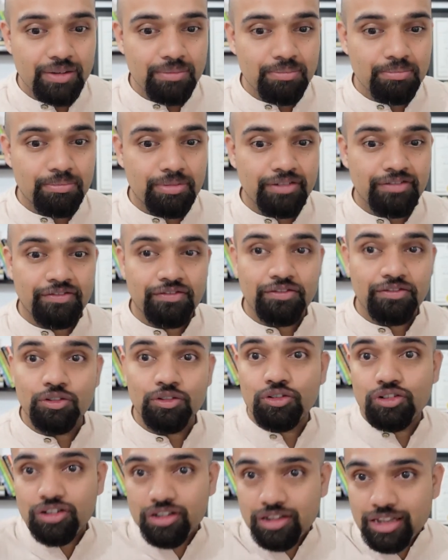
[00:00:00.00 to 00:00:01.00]

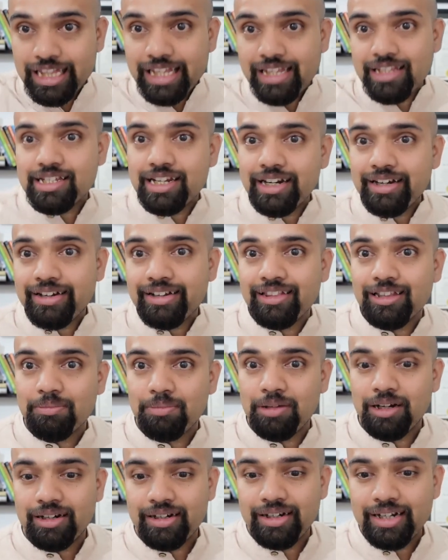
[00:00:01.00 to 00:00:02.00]
before things hit in the
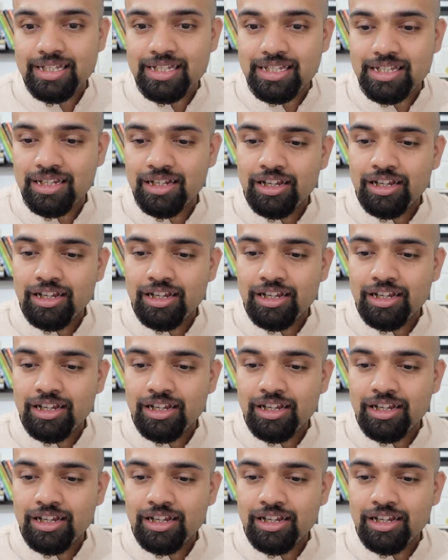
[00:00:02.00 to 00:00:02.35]
blood tests,